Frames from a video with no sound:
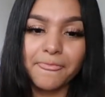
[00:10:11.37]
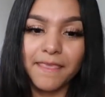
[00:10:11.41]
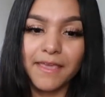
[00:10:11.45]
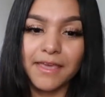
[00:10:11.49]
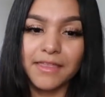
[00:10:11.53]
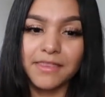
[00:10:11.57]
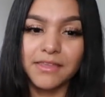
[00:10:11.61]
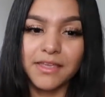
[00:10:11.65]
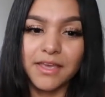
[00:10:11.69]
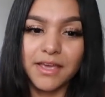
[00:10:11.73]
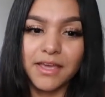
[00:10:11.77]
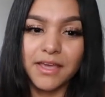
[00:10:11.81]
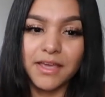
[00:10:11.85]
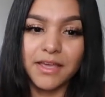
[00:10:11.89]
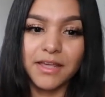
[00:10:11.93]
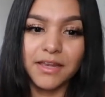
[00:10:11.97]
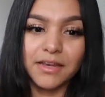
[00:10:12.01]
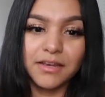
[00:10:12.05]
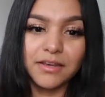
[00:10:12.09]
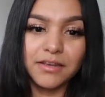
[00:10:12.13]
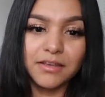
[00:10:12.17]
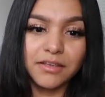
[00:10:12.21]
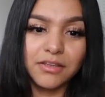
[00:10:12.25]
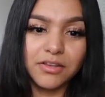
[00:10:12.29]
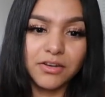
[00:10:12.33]
and
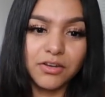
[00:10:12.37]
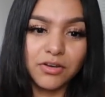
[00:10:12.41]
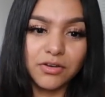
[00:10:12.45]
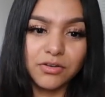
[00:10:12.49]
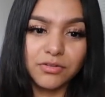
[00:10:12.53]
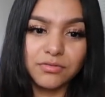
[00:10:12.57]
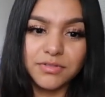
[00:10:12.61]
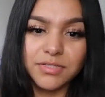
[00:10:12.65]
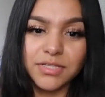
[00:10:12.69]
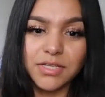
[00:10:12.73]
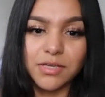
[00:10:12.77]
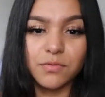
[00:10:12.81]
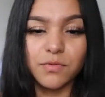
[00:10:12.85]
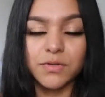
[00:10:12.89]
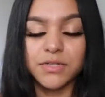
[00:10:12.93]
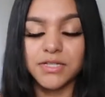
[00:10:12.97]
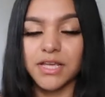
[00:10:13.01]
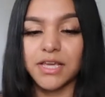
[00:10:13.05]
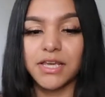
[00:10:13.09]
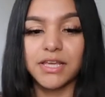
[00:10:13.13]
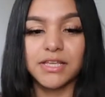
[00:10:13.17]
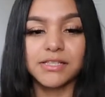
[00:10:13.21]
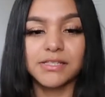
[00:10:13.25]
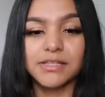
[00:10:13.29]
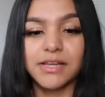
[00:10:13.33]
then, you know, Zeke would
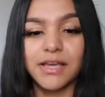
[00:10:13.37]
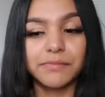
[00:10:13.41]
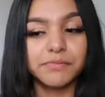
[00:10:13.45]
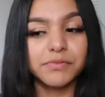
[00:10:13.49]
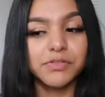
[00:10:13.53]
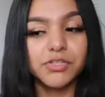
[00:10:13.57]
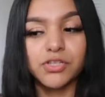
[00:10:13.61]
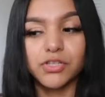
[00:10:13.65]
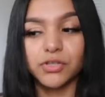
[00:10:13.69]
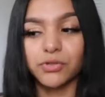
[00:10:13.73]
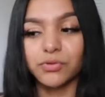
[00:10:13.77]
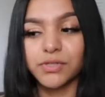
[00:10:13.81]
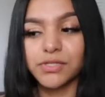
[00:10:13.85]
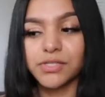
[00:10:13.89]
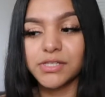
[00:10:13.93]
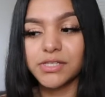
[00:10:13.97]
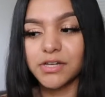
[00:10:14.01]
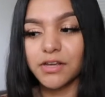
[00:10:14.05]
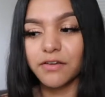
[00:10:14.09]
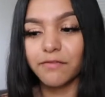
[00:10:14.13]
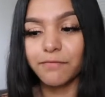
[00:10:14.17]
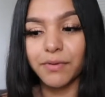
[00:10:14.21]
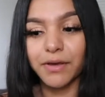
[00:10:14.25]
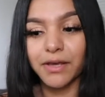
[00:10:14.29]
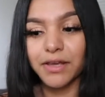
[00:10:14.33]
take his naps too and
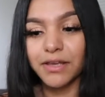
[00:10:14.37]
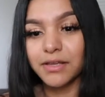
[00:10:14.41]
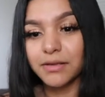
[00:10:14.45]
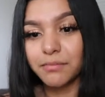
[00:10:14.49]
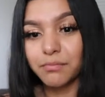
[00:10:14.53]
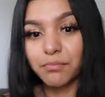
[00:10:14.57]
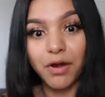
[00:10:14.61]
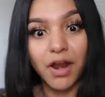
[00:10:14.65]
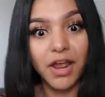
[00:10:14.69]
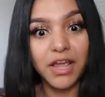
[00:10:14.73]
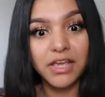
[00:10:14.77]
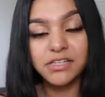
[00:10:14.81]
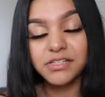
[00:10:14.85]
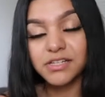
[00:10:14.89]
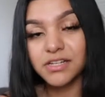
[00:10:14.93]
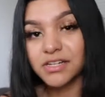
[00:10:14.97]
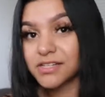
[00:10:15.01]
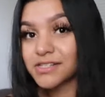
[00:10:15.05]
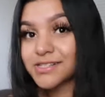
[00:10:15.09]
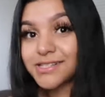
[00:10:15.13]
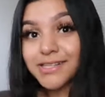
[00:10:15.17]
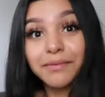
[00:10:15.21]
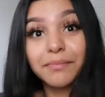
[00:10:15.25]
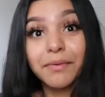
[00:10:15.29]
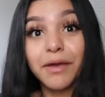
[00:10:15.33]
stuff, but Brian
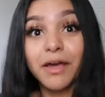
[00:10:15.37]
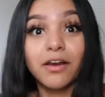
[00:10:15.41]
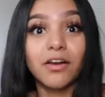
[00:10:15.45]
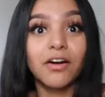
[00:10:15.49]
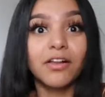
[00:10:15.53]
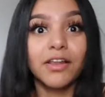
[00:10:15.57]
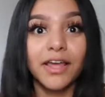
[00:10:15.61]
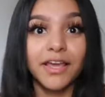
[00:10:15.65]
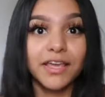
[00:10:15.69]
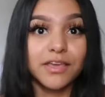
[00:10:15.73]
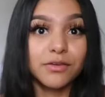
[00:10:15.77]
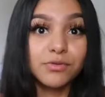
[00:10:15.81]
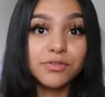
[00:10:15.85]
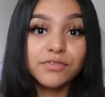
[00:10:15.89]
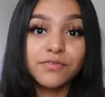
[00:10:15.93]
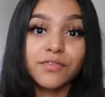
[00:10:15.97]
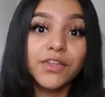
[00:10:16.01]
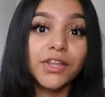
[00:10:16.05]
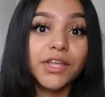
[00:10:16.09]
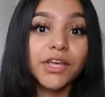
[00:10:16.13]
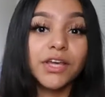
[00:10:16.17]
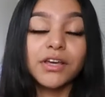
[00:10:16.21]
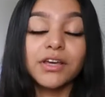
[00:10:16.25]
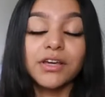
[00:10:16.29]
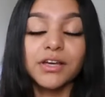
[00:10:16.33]
didn't sleep at all. Like, he was
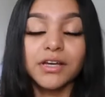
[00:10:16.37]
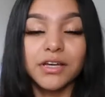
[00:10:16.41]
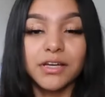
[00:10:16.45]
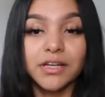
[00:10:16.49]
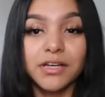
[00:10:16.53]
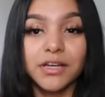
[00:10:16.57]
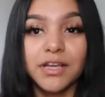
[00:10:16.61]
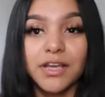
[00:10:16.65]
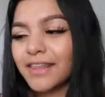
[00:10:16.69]
feeling good.